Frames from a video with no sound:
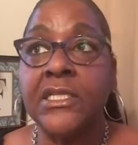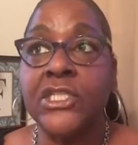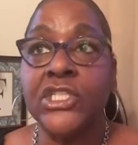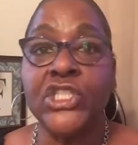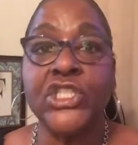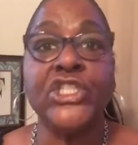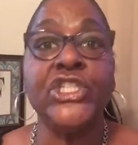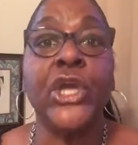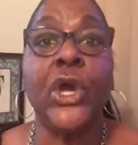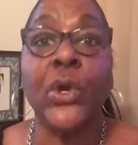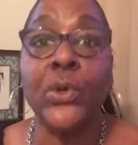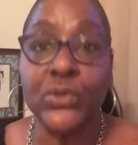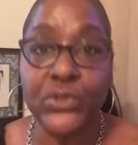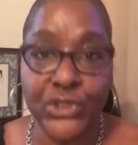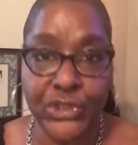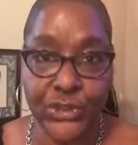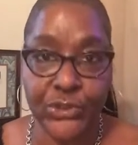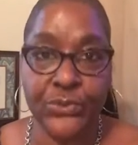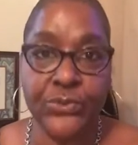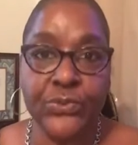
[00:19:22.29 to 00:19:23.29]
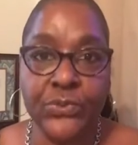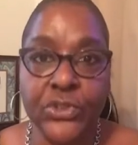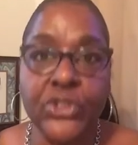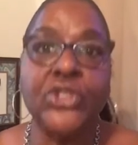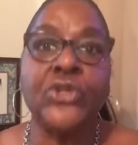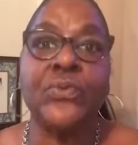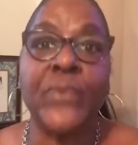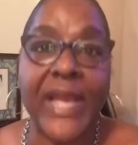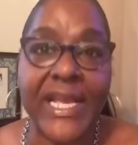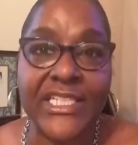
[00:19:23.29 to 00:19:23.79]
shows you
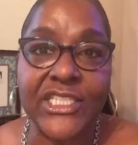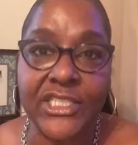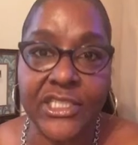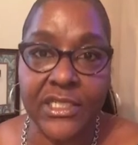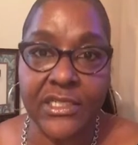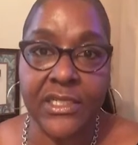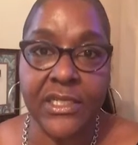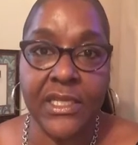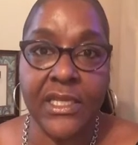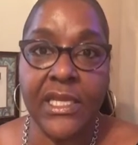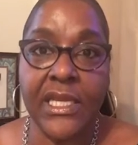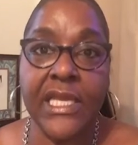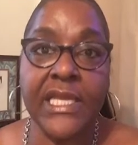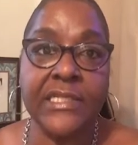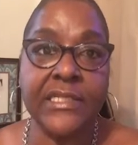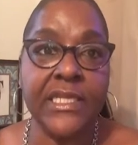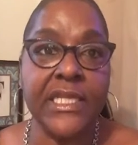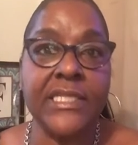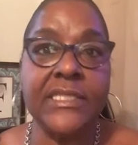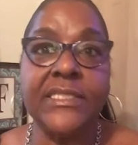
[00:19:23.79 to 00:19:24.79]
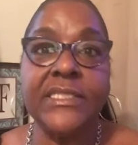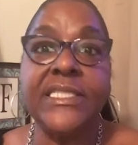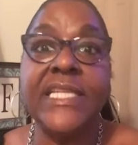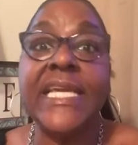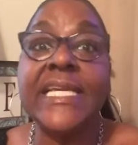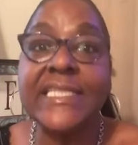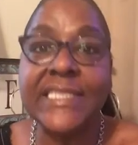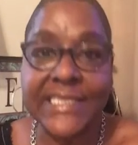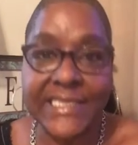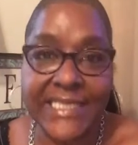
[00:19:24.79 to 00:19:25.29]
direction. It
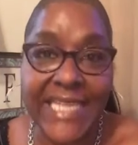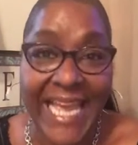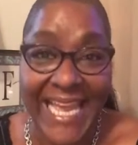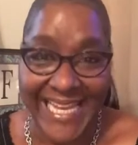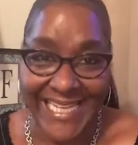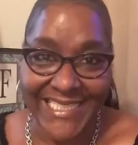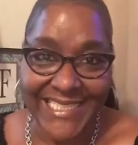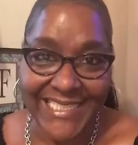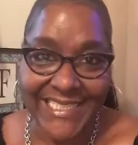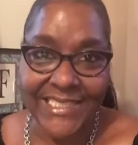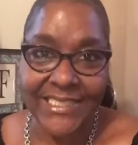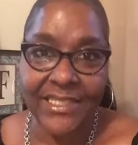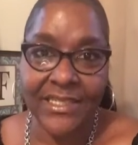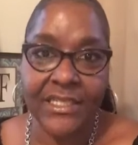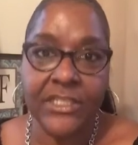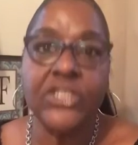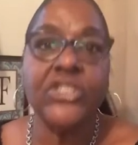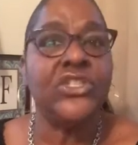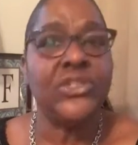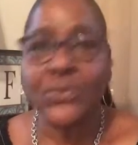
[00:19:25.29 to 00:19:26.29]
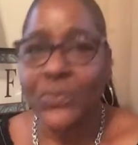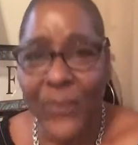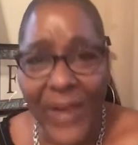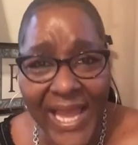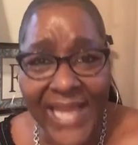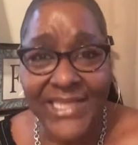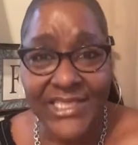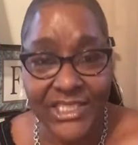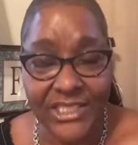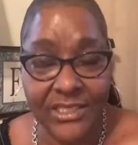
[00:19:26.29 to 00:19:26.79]
dictates
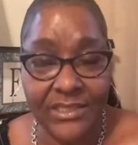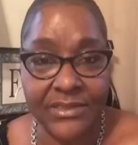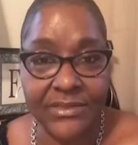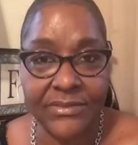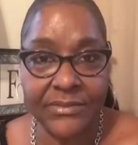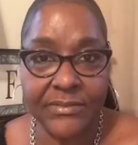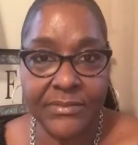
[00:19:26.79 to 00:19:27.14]
direction.